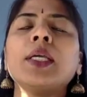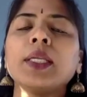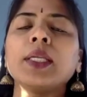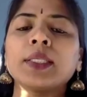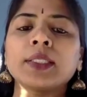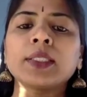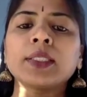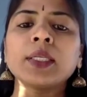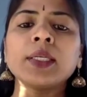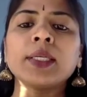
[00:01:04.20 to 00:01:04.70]

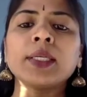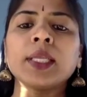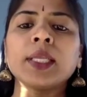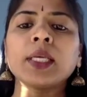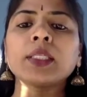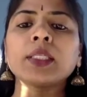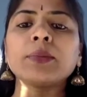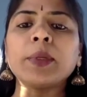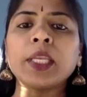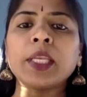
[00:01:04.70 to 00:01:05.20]
it still
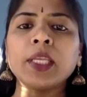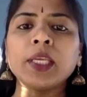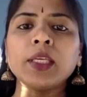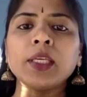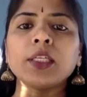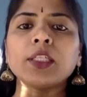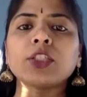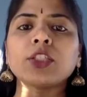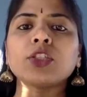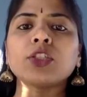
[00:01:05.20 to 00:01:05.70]
takes many
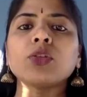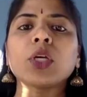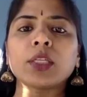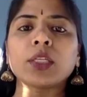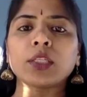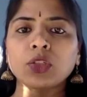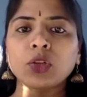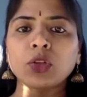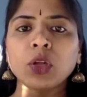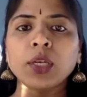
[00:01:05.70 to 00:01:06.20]
years to
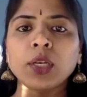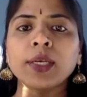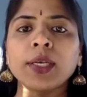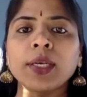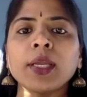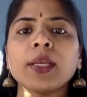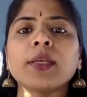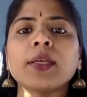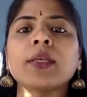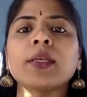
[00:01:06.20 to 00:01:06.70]

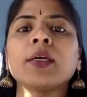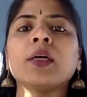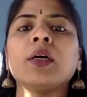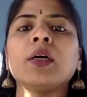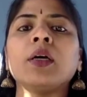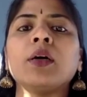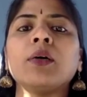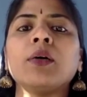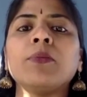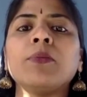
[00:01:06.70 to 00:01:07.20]
consolidate
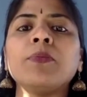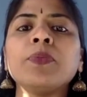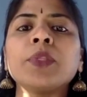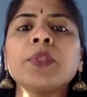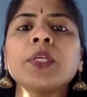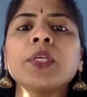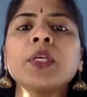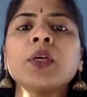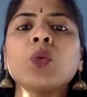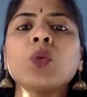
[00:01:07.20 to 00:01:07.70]

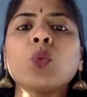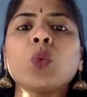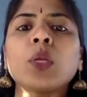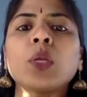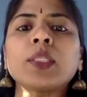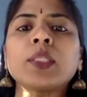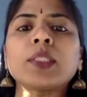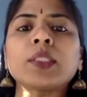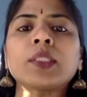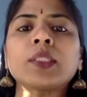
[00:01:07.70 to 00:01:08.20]

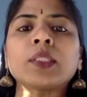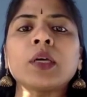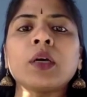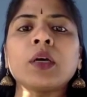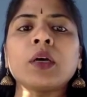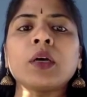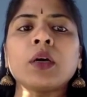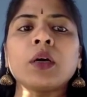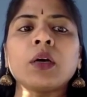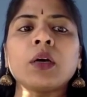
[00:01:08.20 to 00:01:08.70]
one's
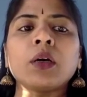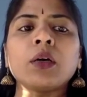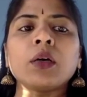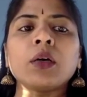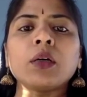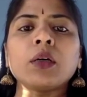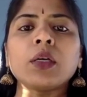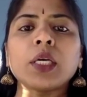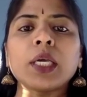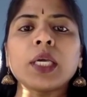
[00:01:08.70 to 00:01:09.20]

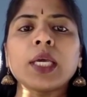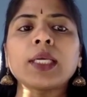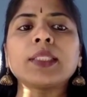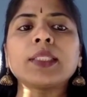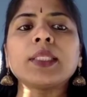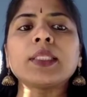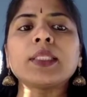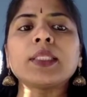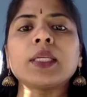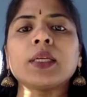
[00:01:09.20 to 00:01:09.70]

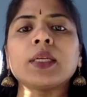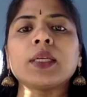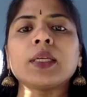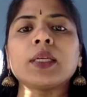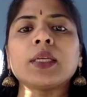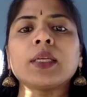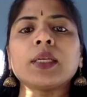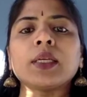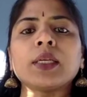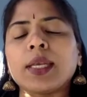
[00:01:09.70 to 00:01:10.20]
existent
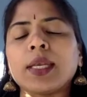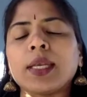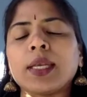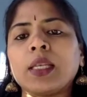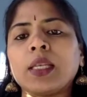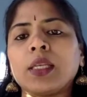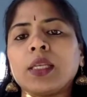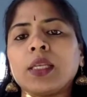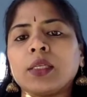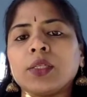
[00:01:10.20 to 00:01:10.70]

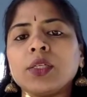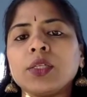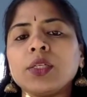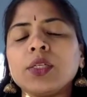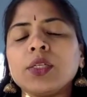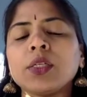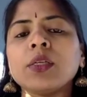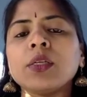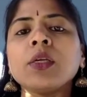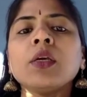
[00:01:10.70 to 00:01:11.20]
talent.
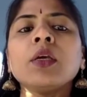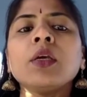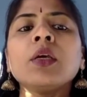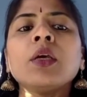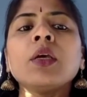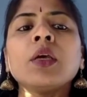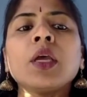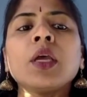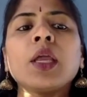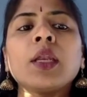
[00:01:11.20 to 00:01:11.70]

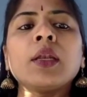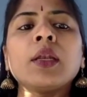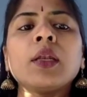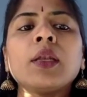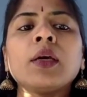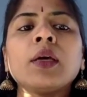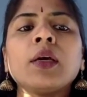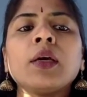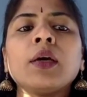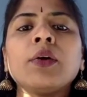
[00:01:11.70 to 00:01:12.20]
And
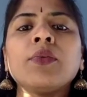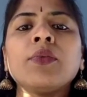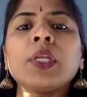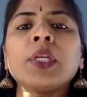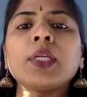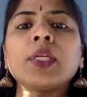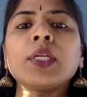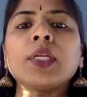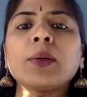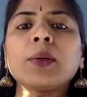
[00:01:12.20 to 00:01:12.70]
when it
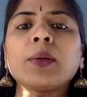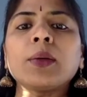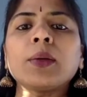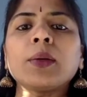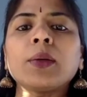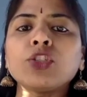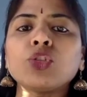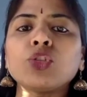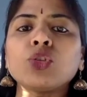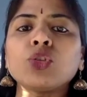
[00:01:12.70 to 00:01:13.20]
comes to an
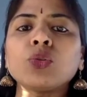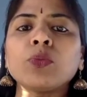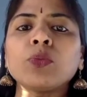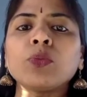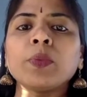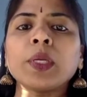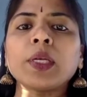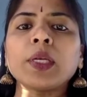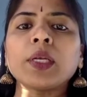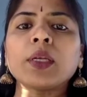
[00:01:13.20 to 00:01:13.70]

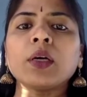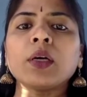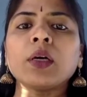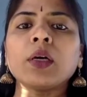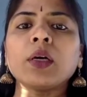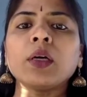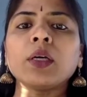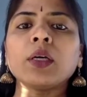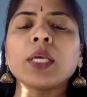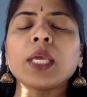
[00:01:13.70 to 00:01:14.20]
instrument,
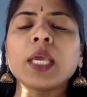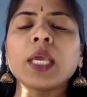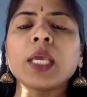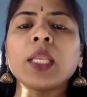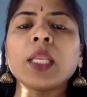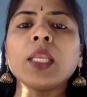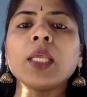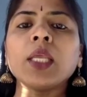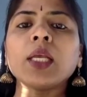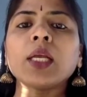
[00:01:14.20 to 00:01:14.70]
gaining
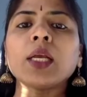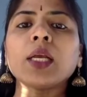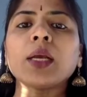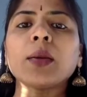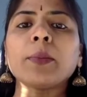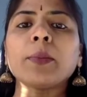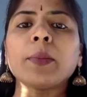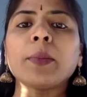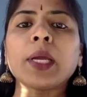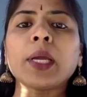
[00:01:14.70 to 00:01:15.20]
command
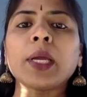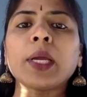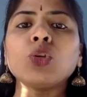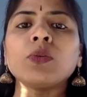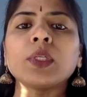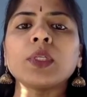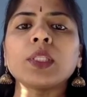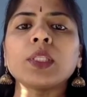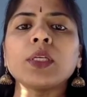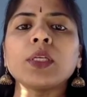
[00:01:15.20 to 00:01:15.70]
over the
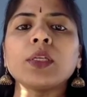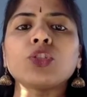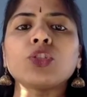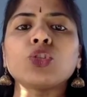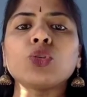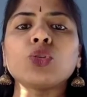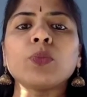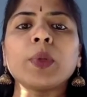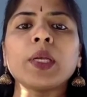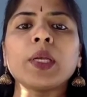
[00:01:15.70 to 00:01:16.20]
instrument,
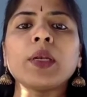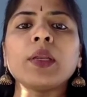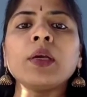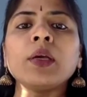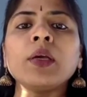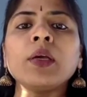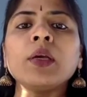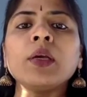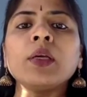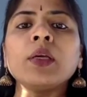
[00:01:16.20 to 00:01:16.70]

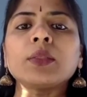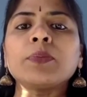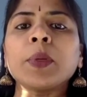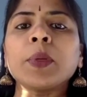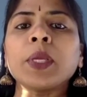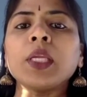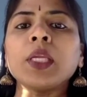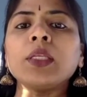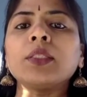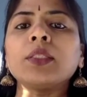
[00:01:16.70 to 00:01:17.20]

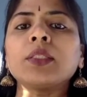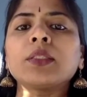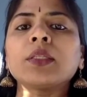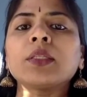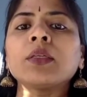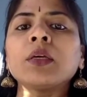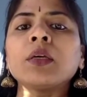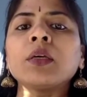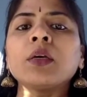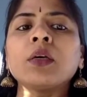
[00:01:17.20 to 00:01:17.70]
speeds,
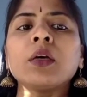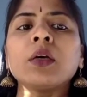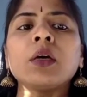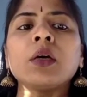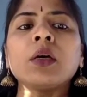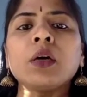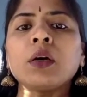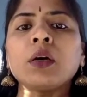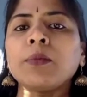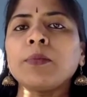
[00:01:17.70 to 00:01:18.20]

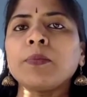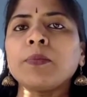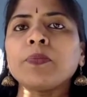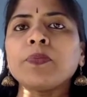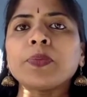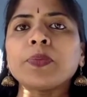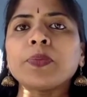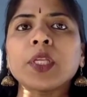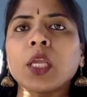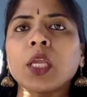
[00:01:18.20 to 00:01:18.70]

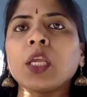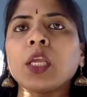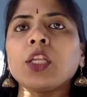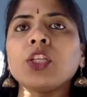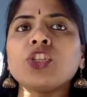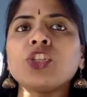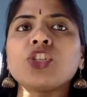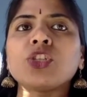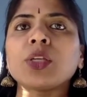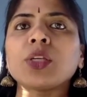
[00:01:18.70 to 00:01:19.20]
range,
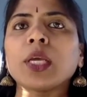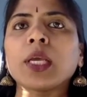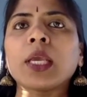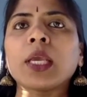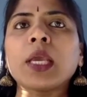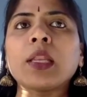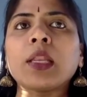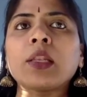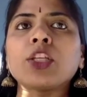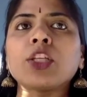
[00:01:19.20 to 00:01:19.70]
again the
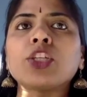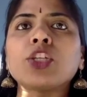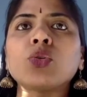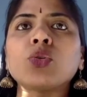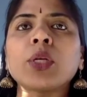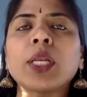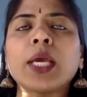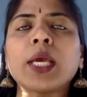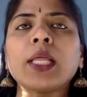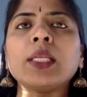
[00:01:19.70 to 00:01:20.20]

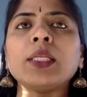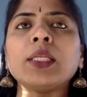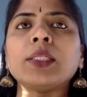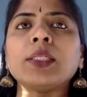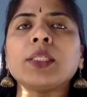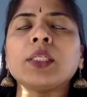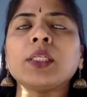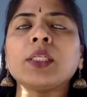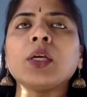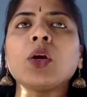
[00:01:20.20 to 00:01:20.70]
tonality, all
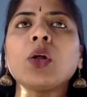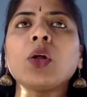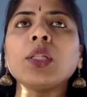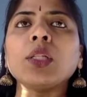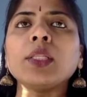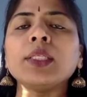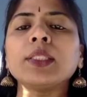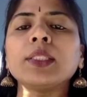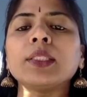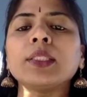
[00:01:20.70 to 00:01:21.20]
these
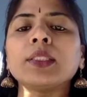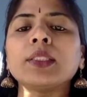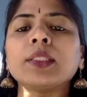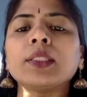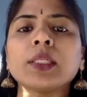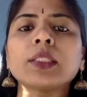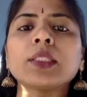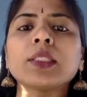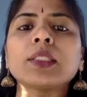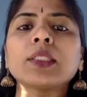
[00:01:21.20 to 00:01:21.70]
things
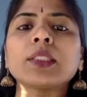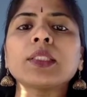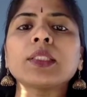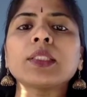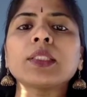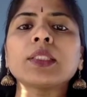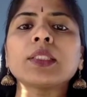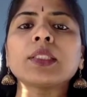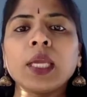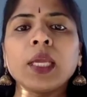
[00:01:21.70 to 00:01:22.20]

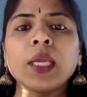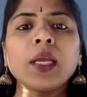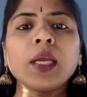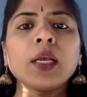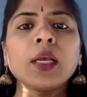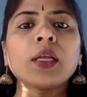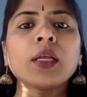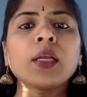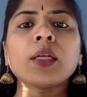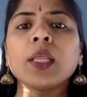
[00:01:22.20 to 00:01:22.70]

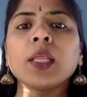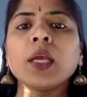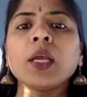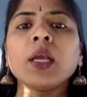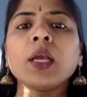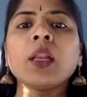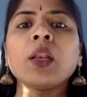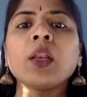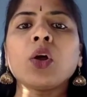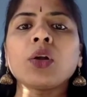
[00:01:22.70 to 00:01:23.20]
take a
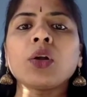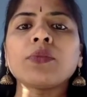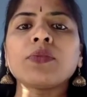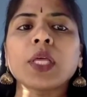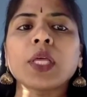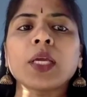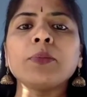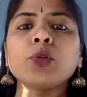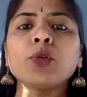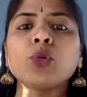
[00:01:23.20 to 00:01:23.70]
lot of
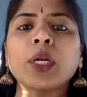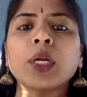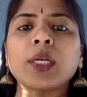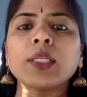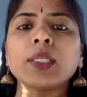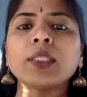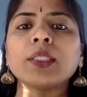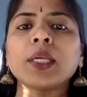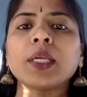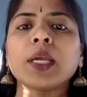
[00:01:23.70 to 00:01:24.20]
time to
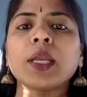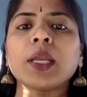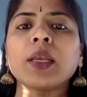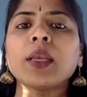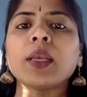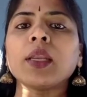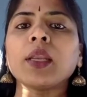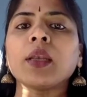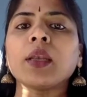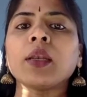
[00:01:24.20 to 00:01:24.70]
understand
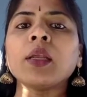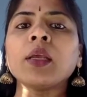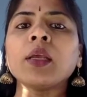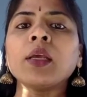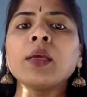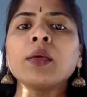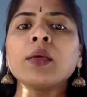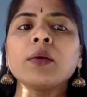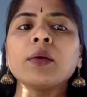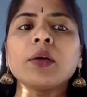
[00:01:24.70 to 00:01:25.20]
and
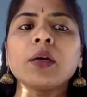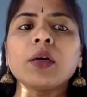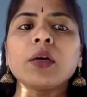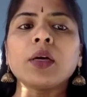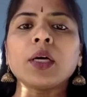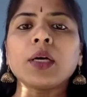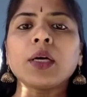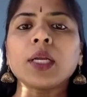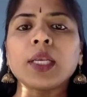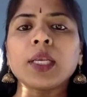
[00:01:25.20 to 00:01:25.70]

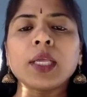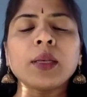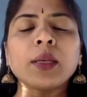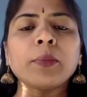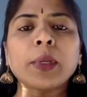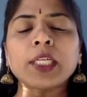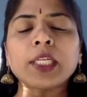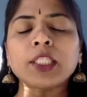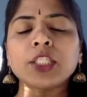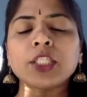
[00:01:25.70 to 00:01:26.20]
attain
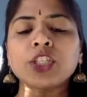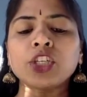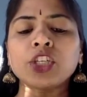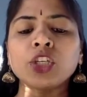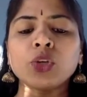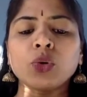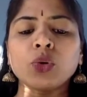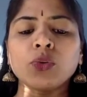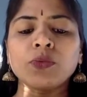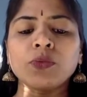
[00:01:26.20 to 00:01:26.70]
mastery
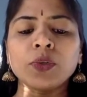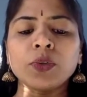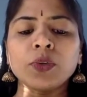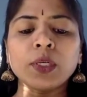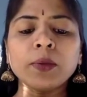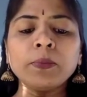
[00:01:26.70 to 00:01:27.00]
over.